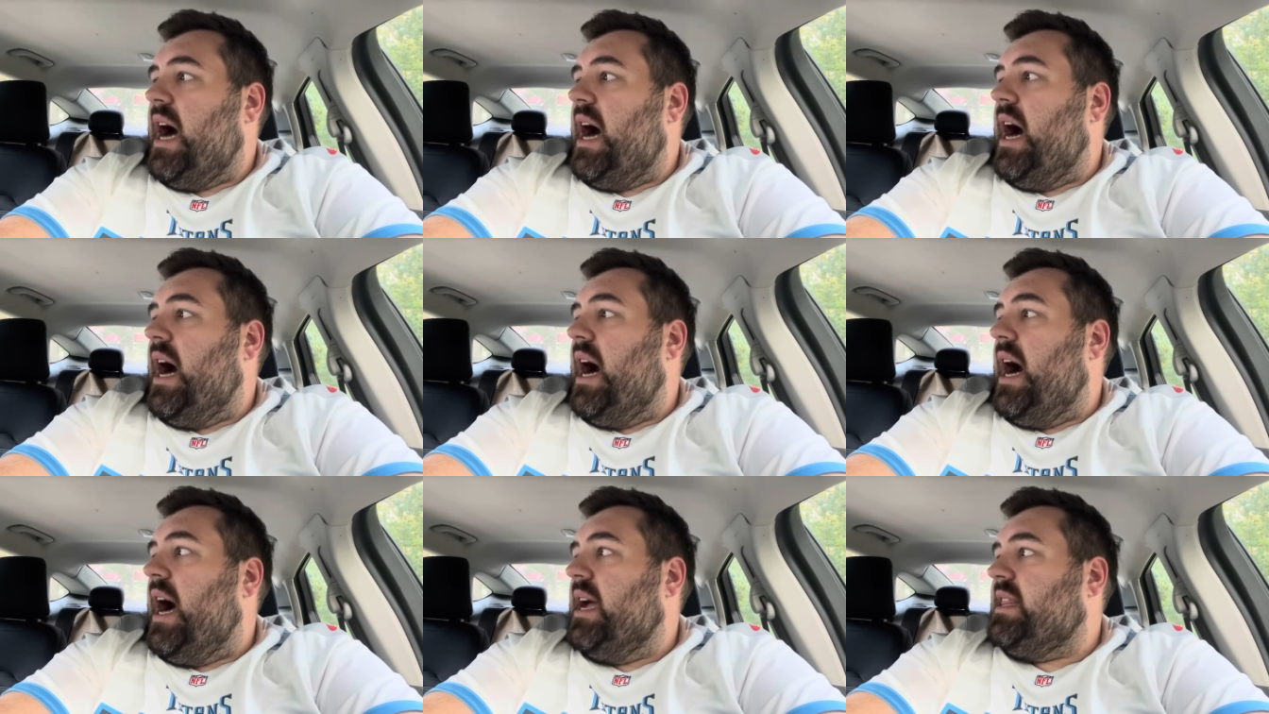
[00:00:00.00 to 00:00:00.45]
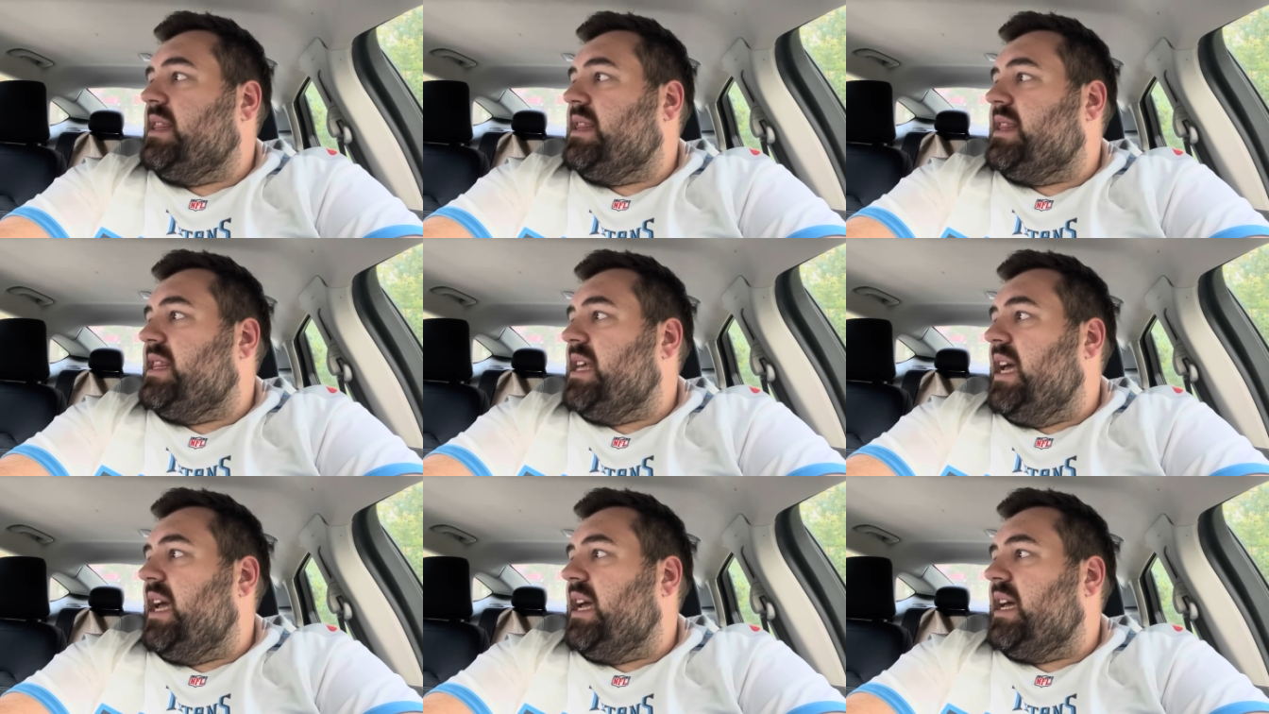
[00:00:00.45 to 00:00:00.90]
I
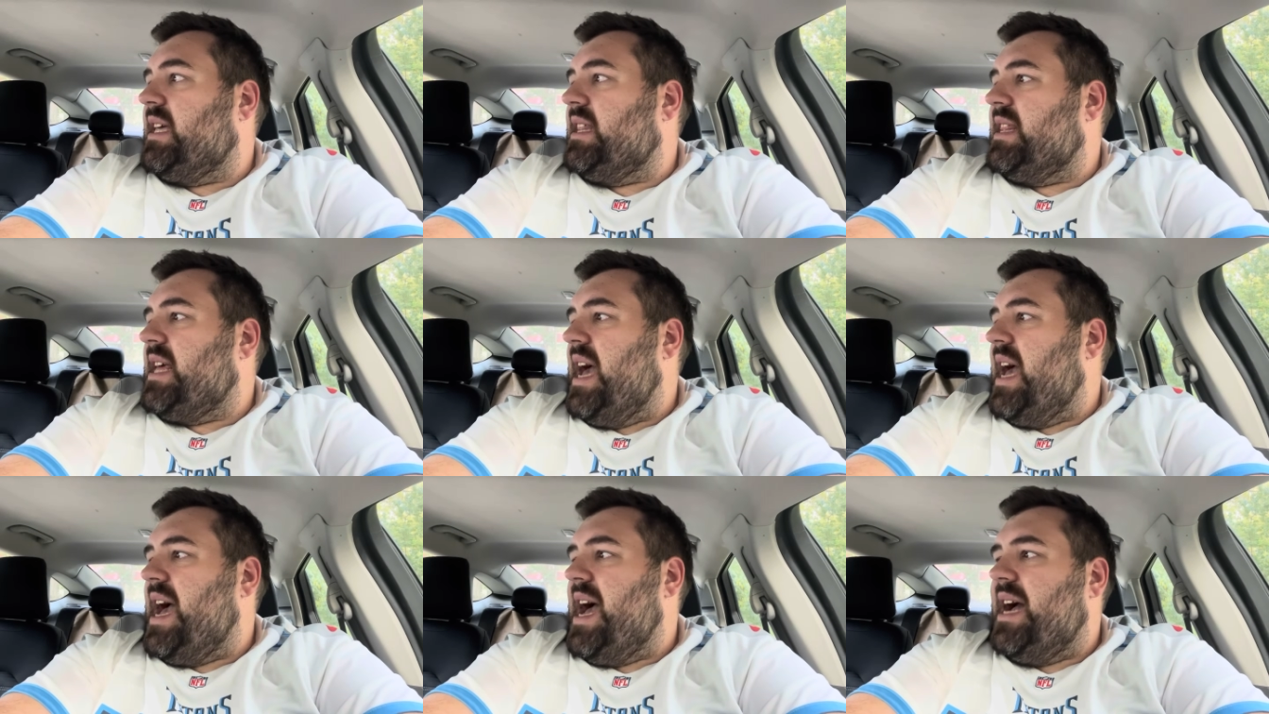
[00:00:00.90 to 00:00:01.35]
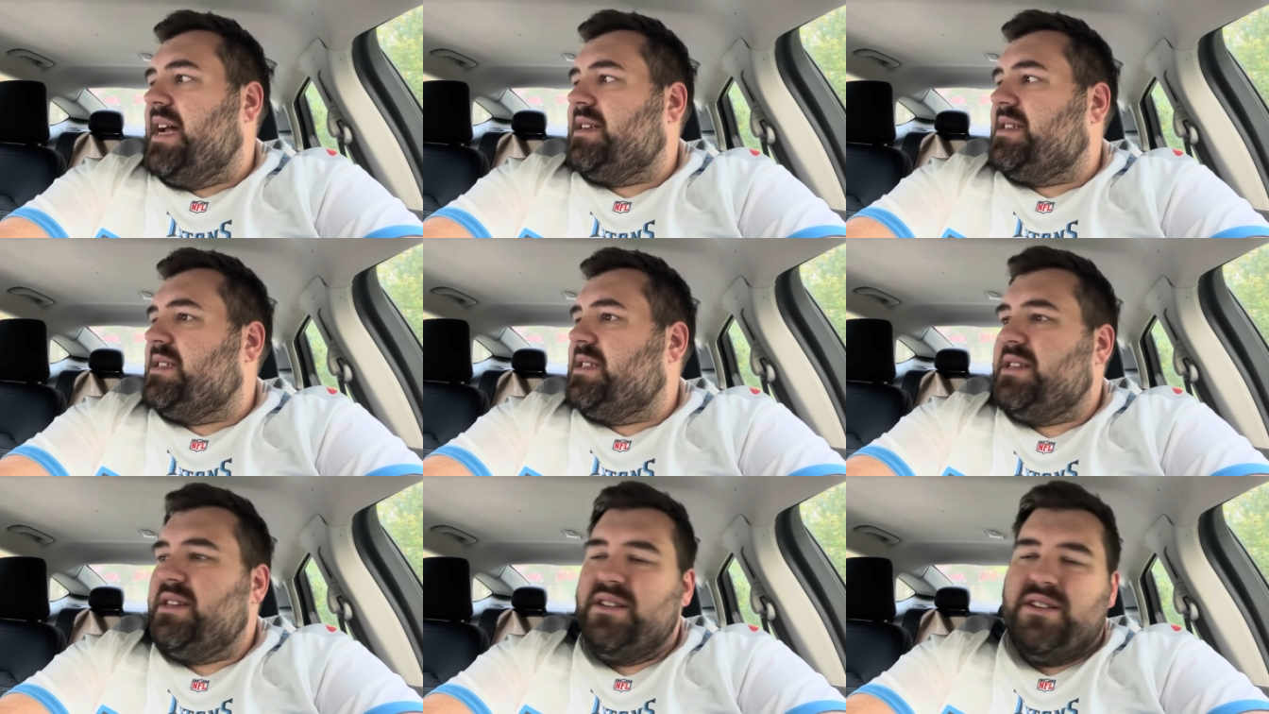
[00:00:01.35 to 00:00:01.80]
think
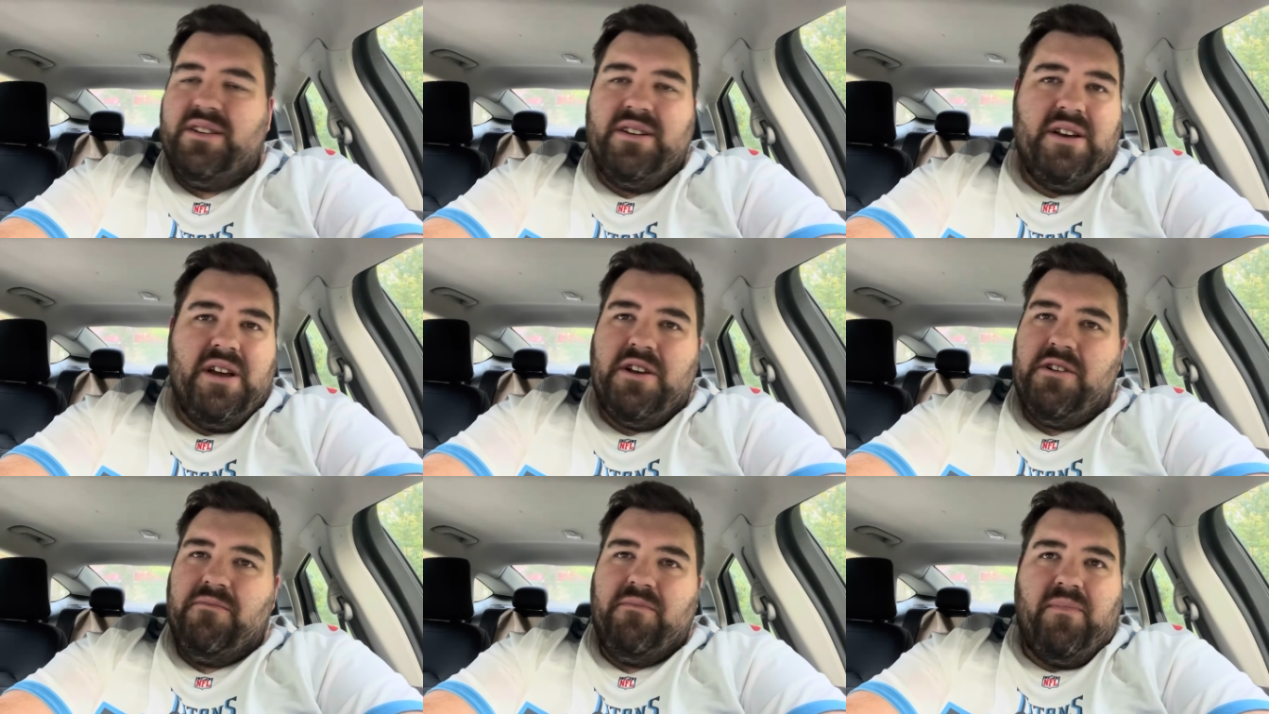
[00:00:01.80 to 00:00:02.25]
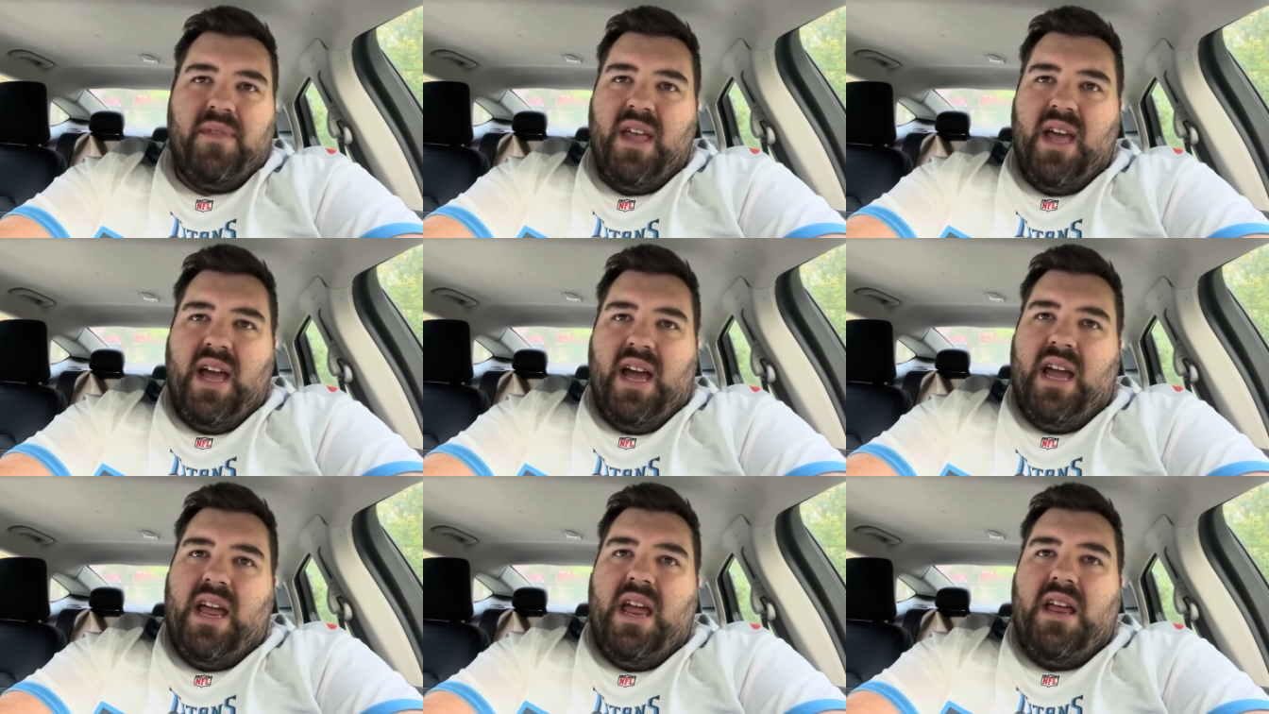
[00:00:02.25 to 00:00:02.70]
that
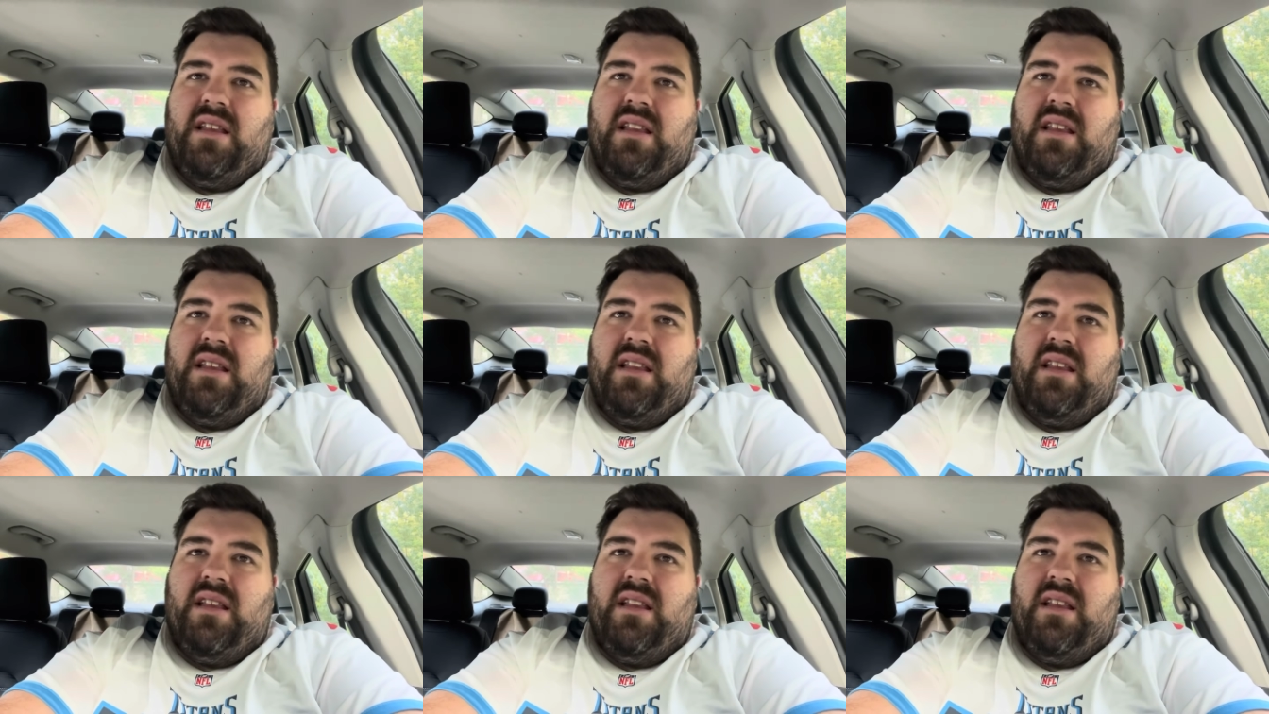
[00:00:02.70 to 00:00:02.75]
uh,